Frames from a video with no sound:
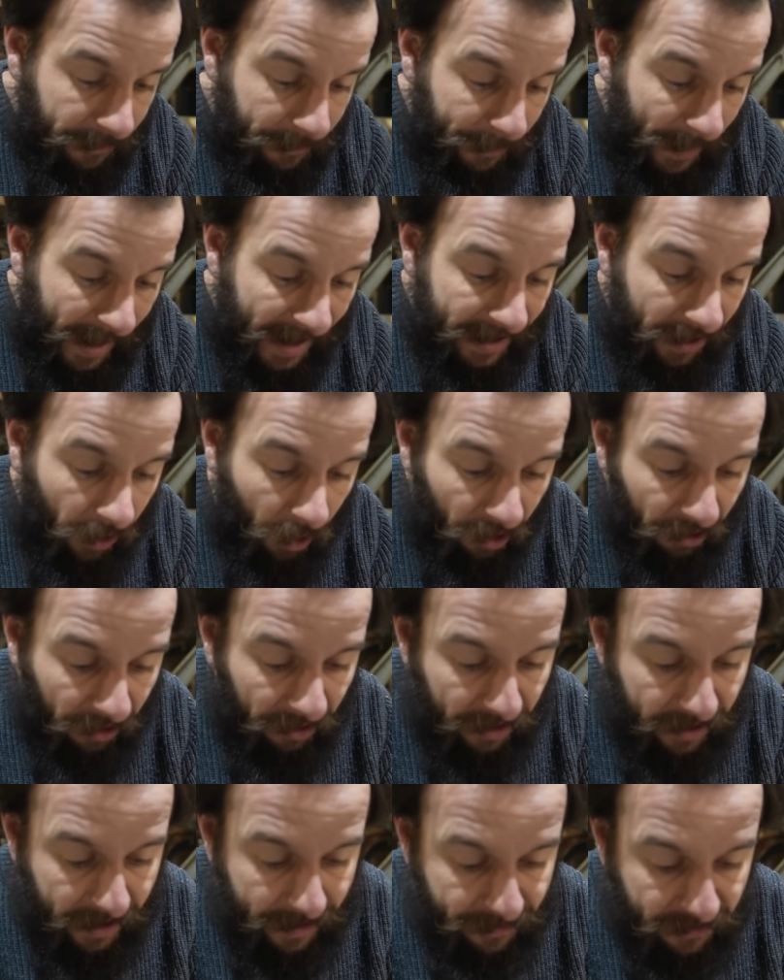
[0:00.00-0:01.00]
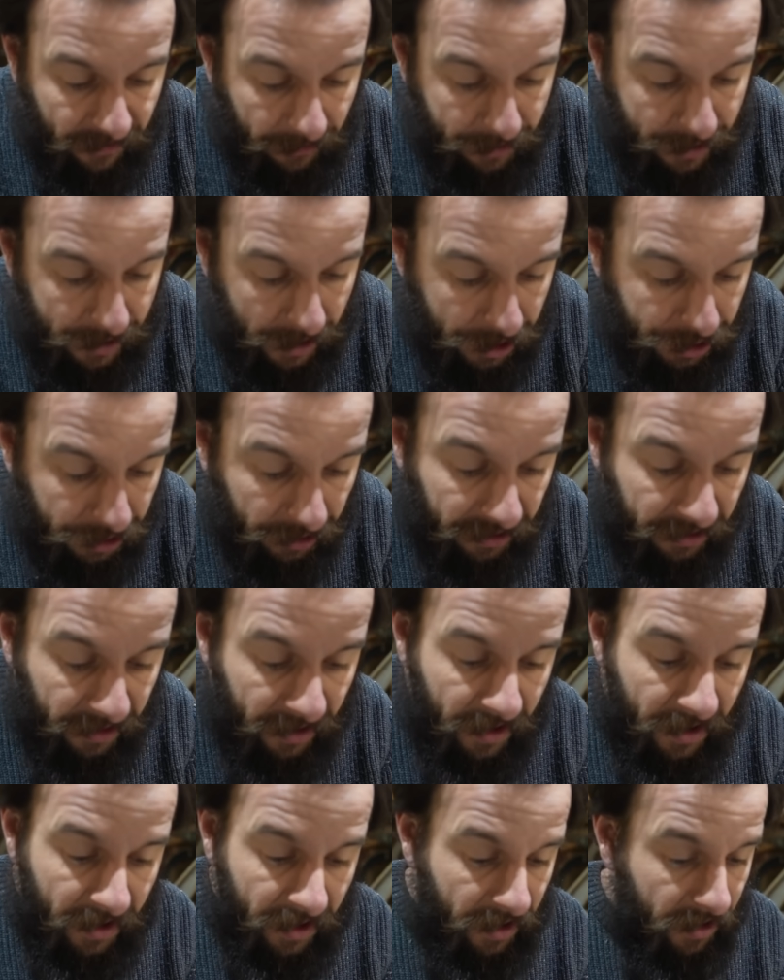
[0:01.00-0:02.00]
back on into position,
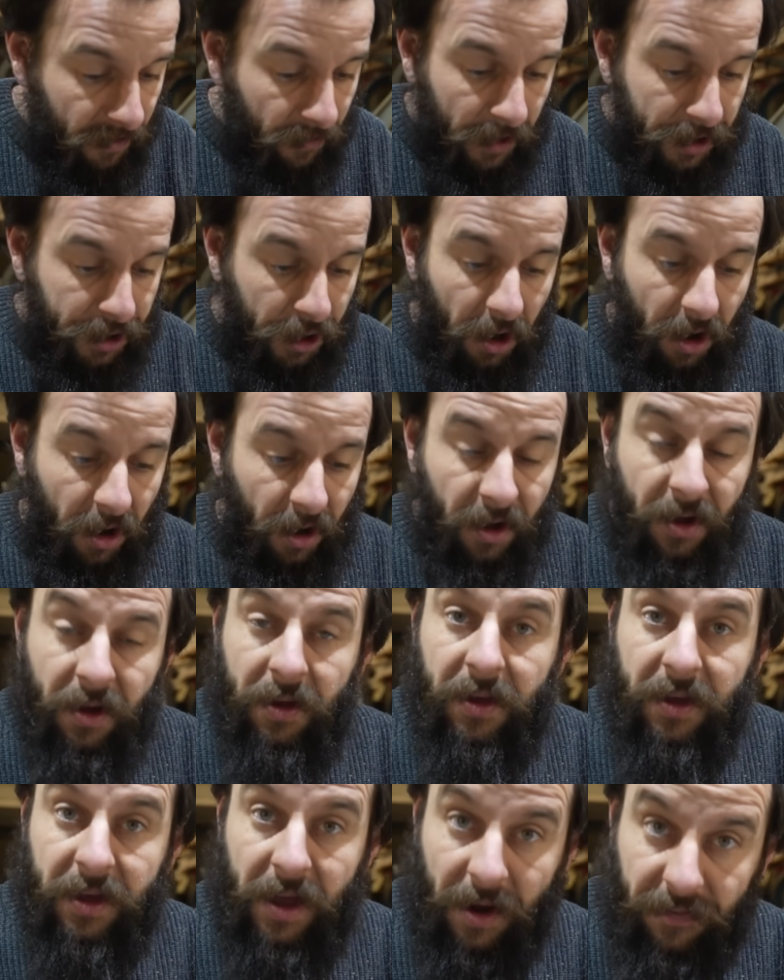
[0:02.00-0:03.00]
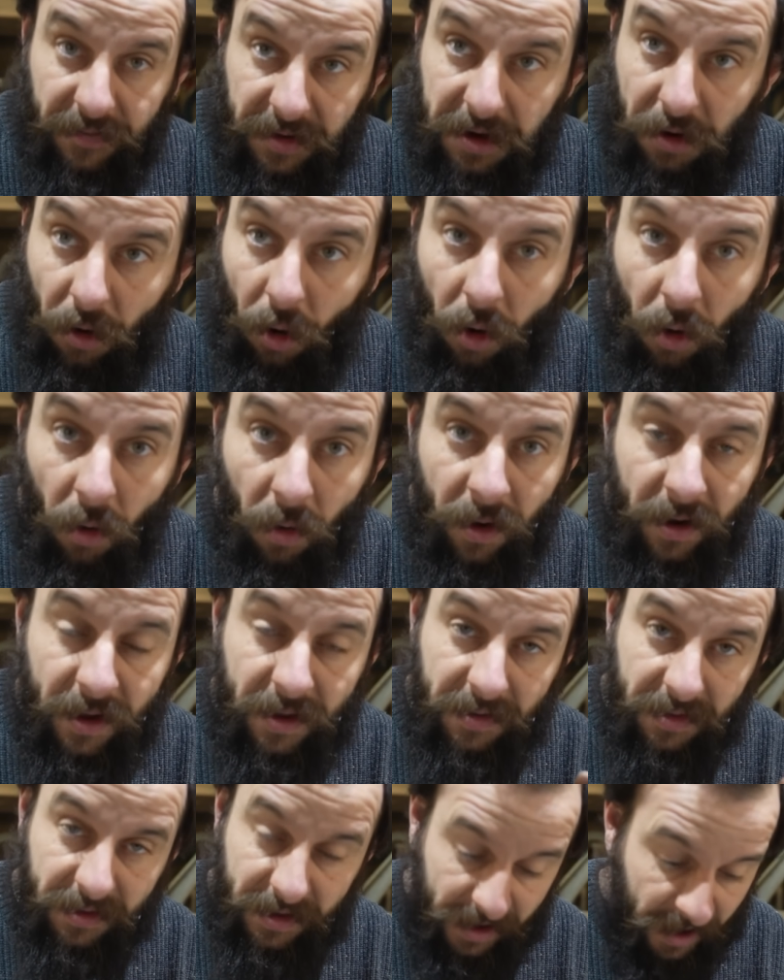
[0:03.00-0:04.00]
which are covered in oil,
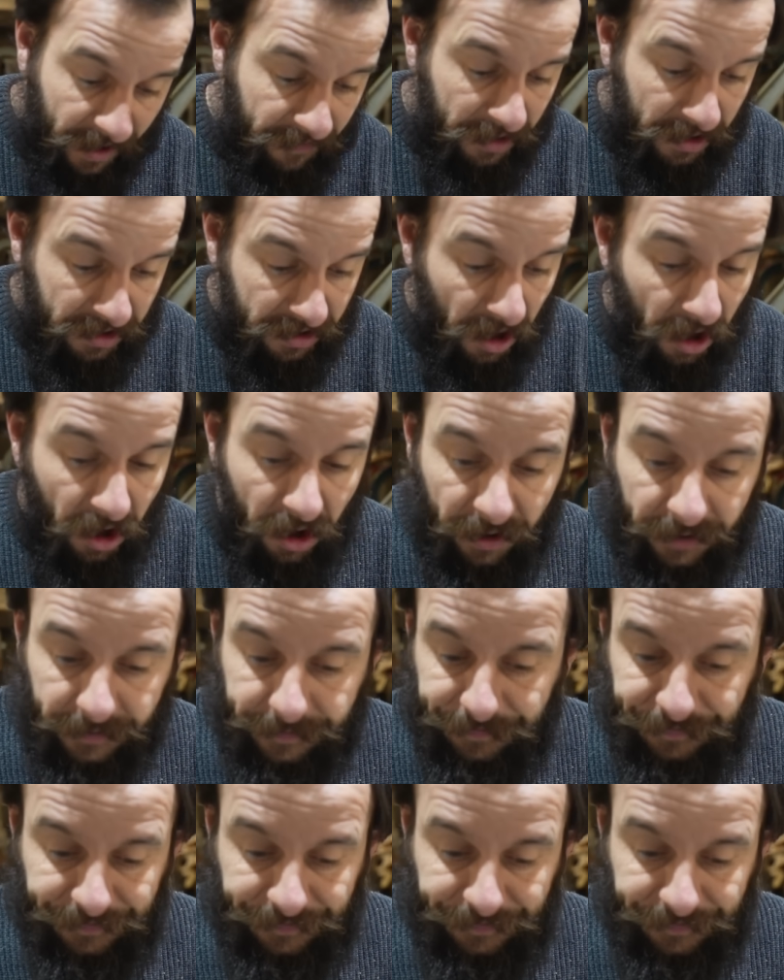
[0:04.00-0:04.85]
covered in dirt.